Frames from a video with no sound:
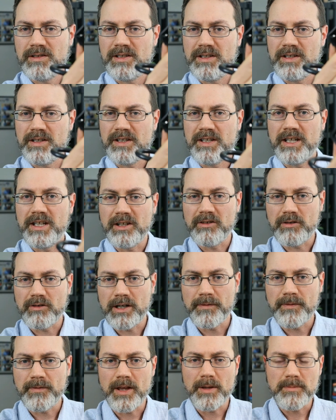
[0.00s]
Getting
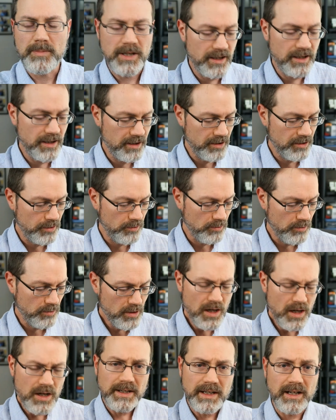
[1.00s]
ready for that PDU.
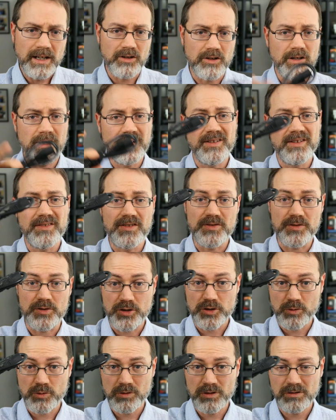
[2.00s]
Now, granted, these are
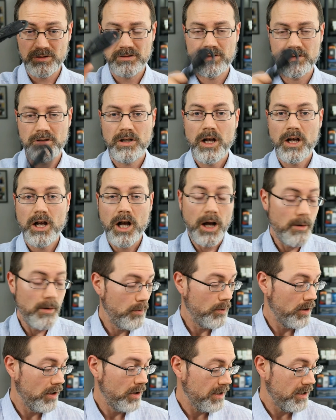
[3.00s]
short,
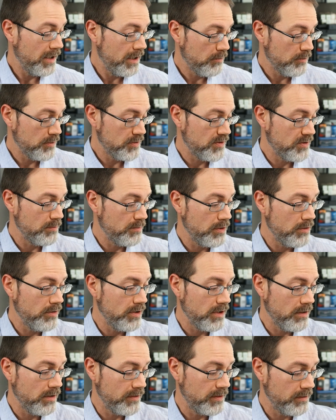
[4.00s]
but here was the
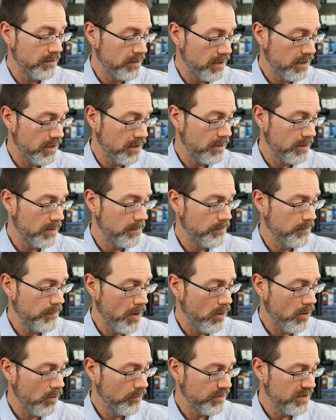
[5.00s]
beauty of it.
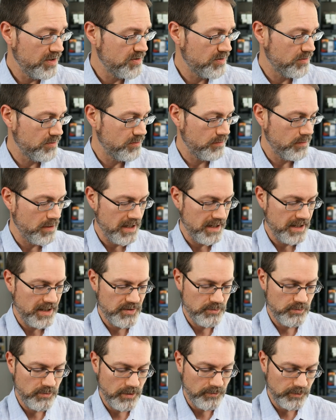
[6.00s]
All of these are, I
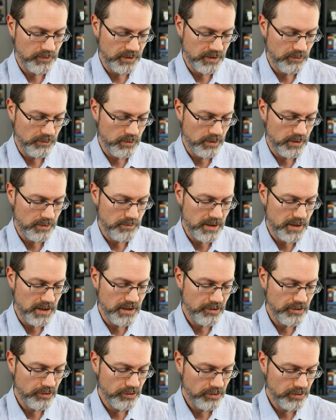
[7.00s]
guess, roughly a
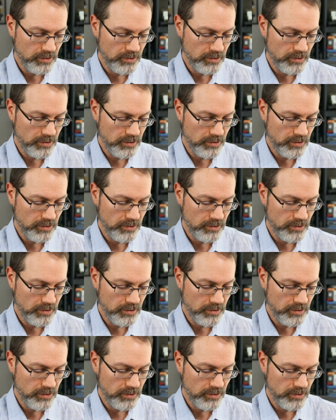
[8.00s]
meter